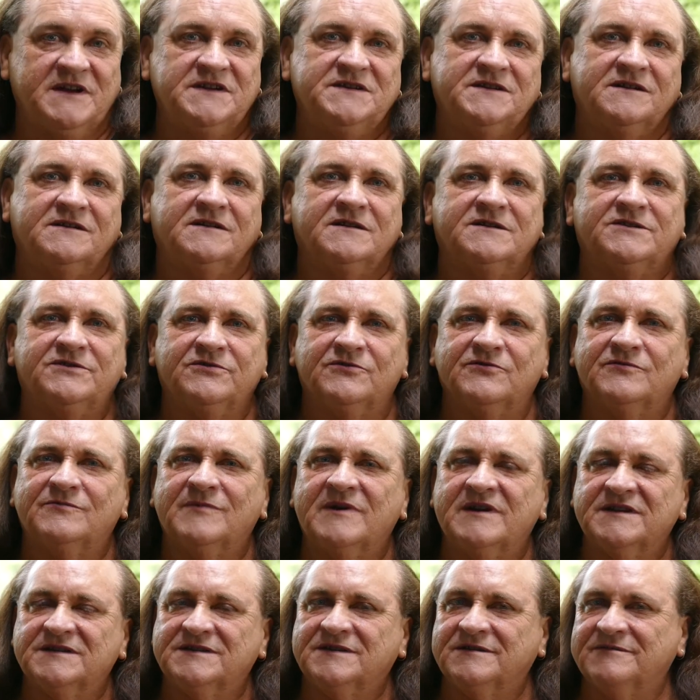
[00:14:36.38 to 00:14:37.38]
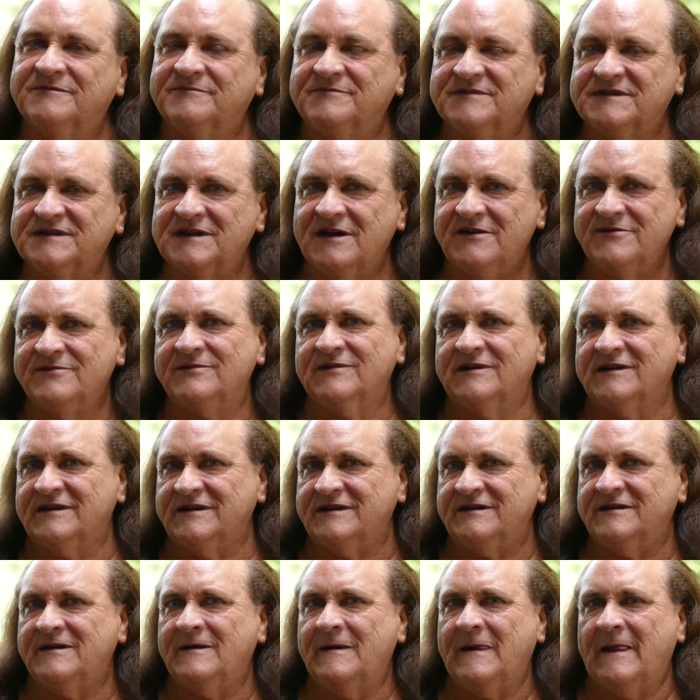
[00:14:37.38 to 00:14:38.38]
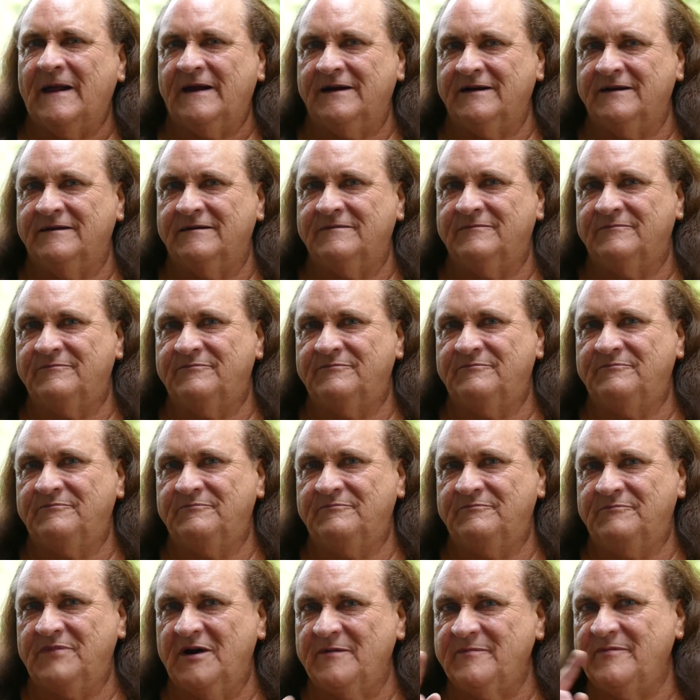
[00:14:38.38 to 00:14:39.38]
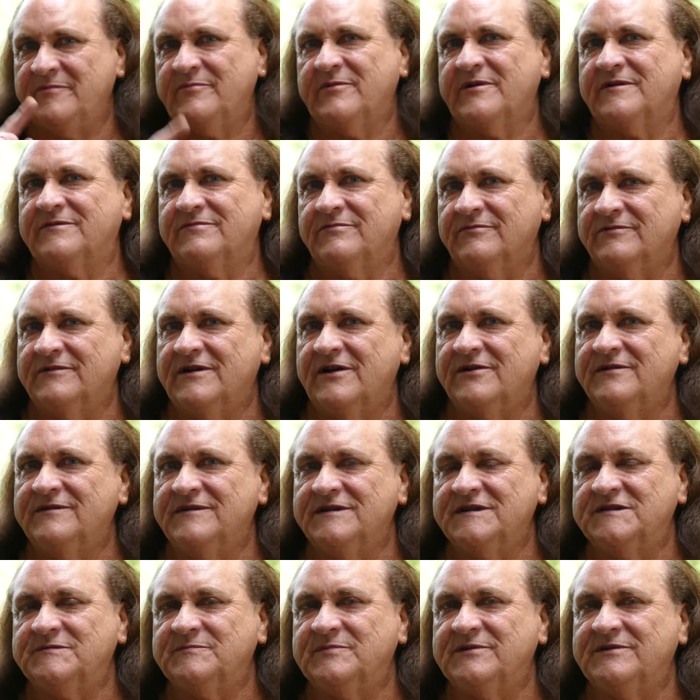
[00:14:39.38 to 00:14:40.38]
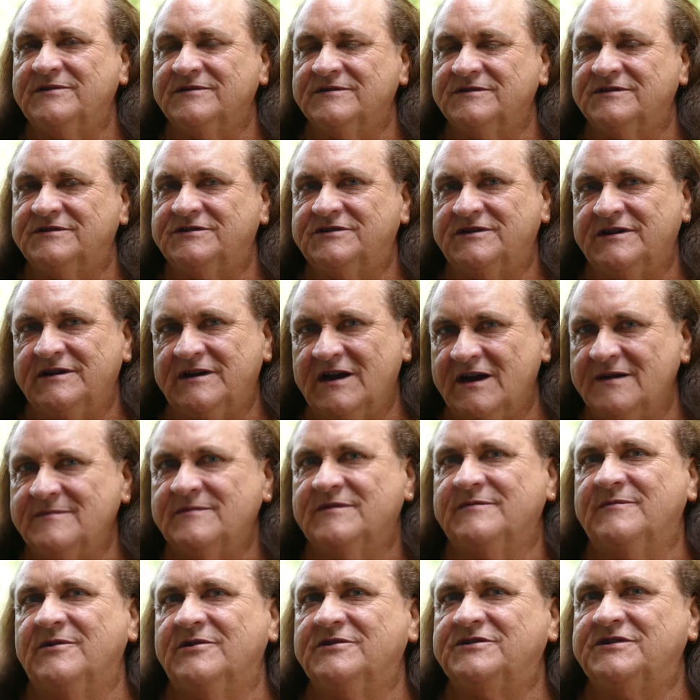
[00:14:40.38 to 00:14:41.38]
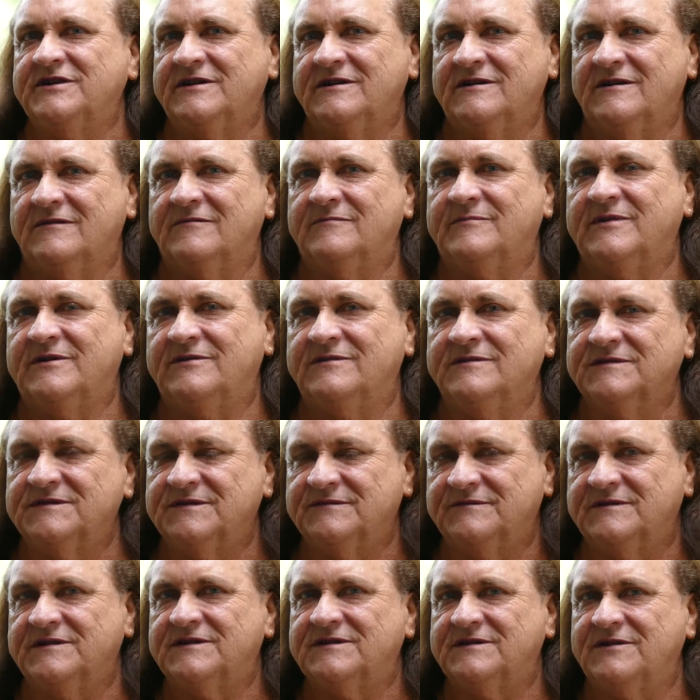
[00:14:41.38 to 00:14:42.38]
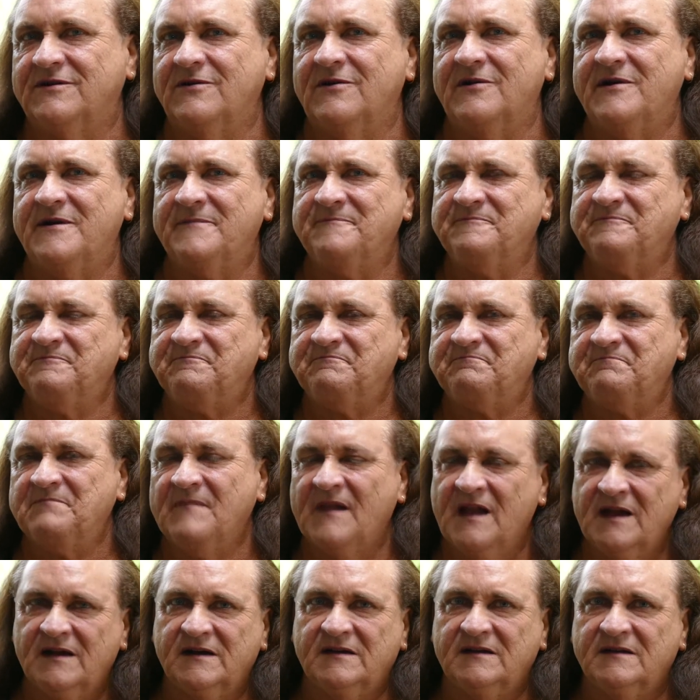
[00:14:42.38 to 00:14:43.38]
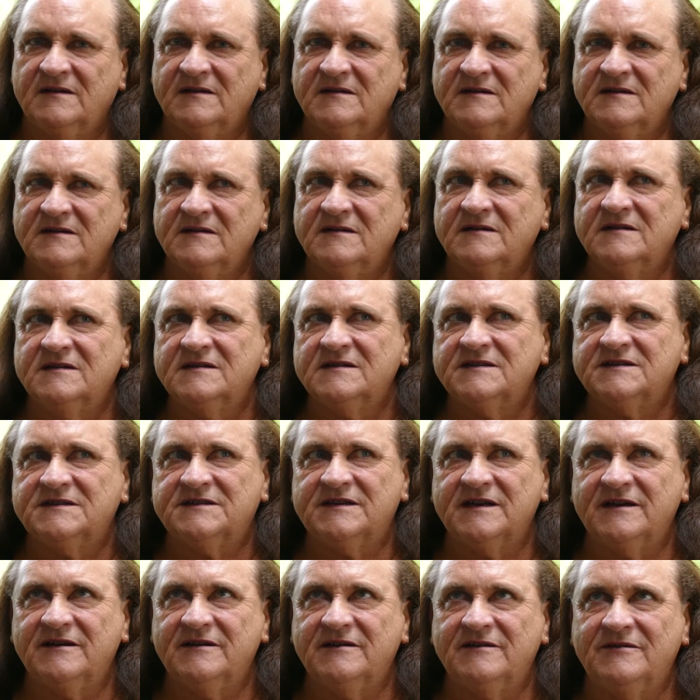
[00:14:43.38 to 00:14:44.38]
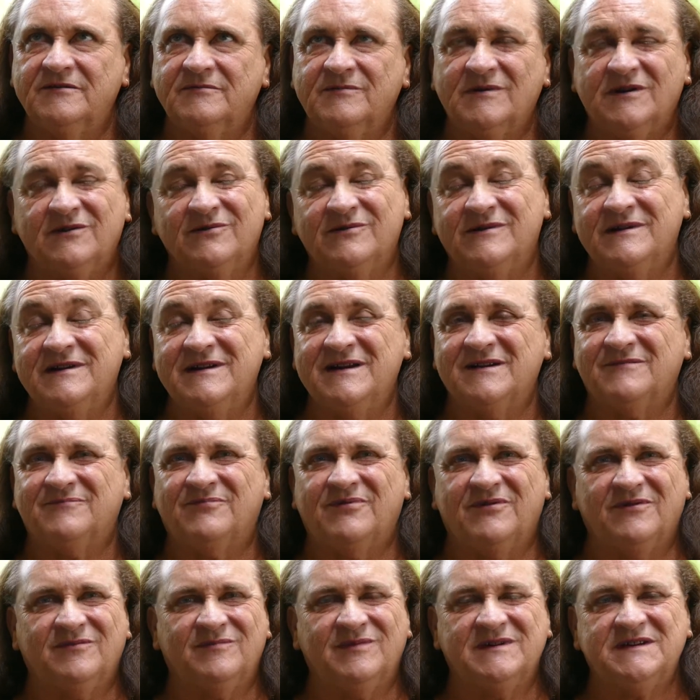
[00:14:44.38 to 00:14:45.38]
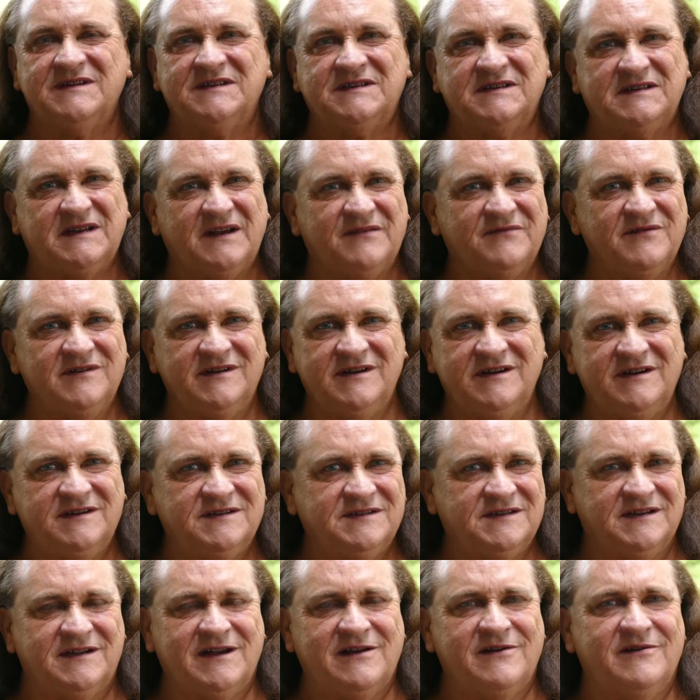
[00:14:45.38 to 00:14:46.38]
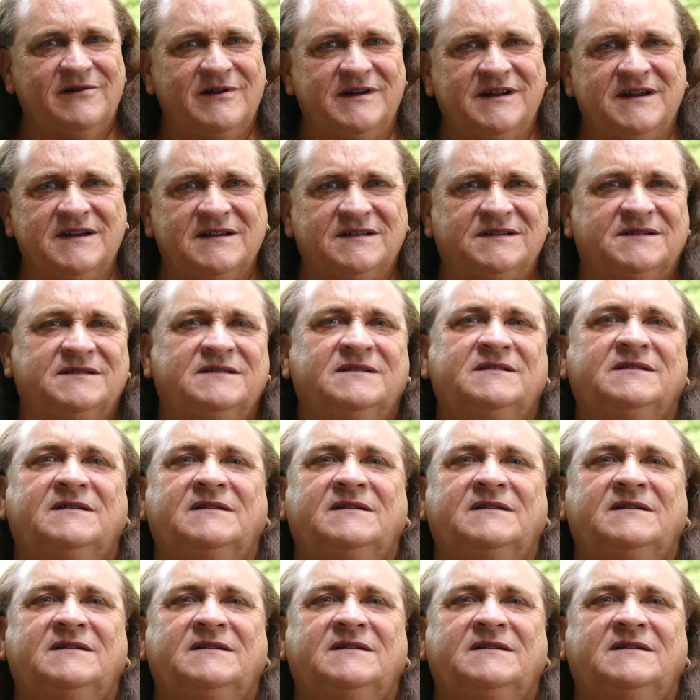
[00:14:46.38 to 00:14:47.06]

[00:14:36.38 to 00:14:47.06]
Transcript: basically short ones, and it was only, and Puppybreath will know this because she came to my channel because of this guy. So we're looking at probably seven years ago, I guess.